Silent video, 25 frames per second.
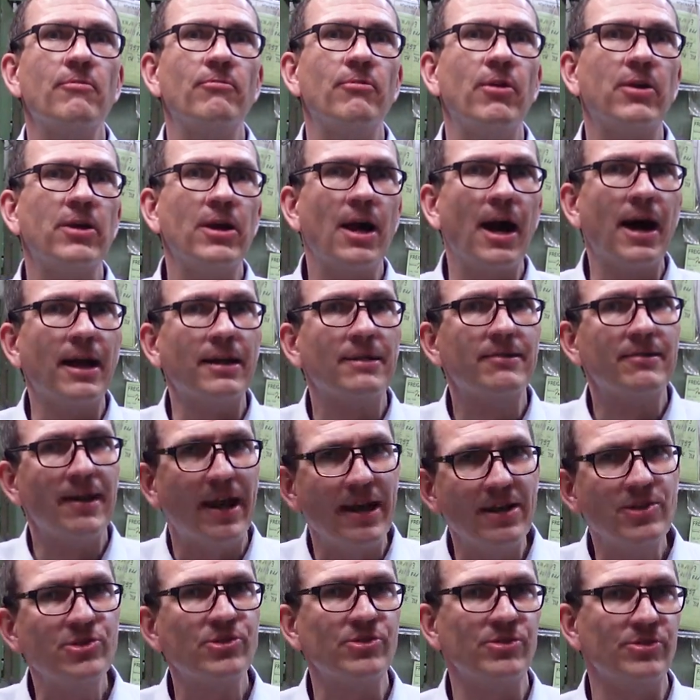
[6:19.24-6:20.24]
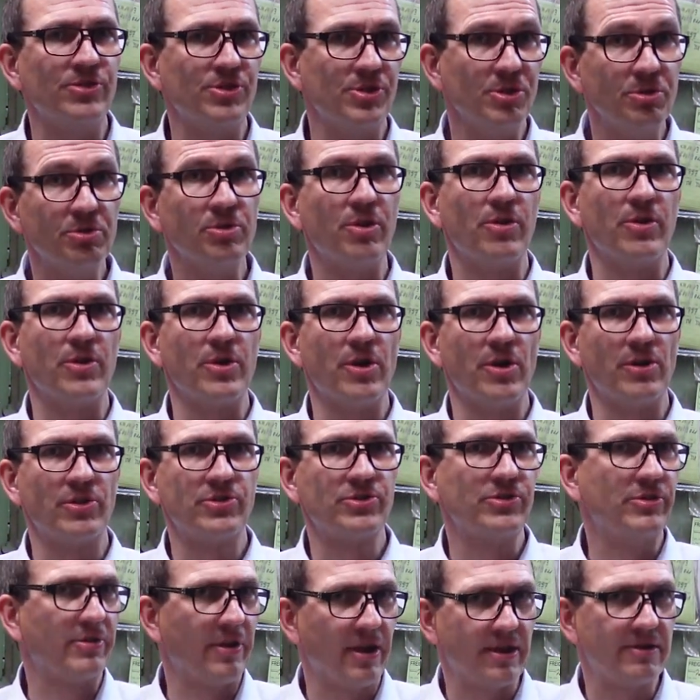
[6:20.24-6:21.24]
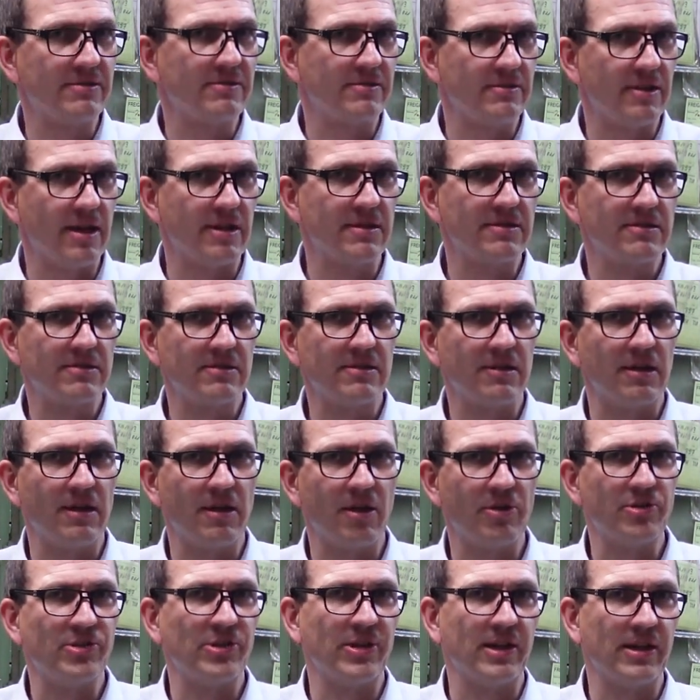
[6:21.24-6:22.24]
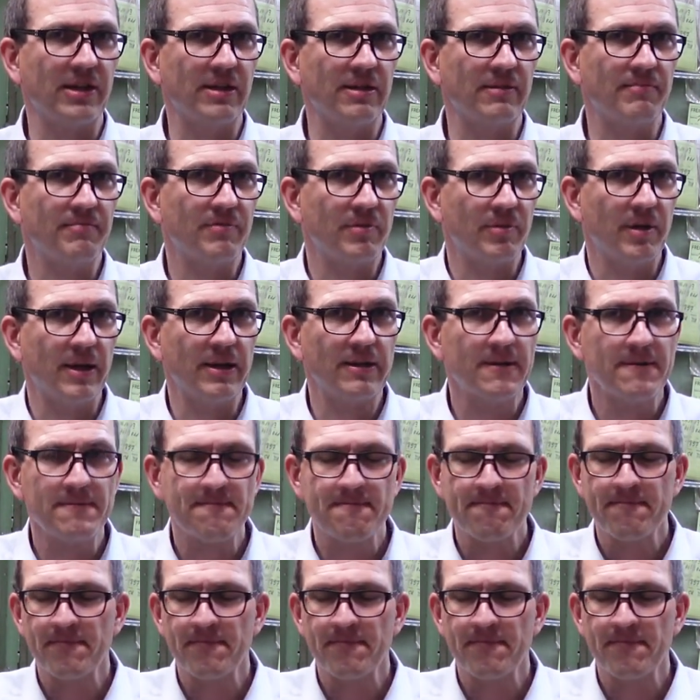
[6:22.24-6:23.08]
very high tension due to the notch. That's logical, right?